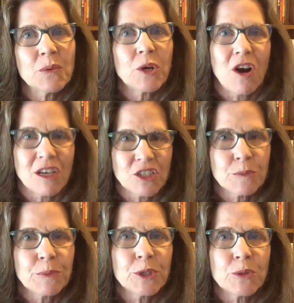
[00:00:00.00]
where
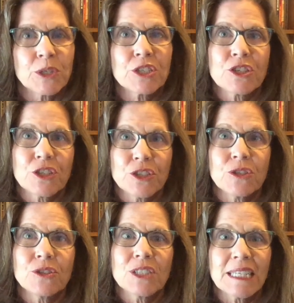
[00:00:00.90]
entrepreneurs should
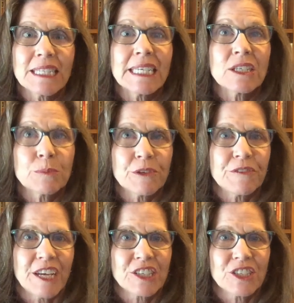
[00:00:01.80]
use a legal
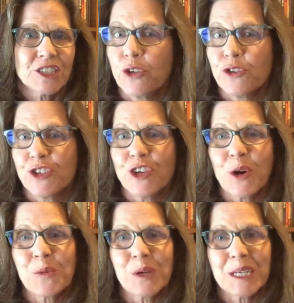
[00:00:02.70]
professional. You
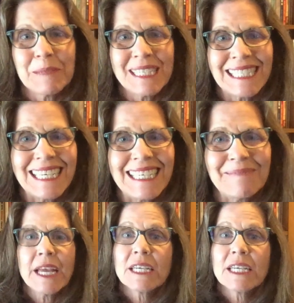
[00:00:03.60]
don't want to miss it.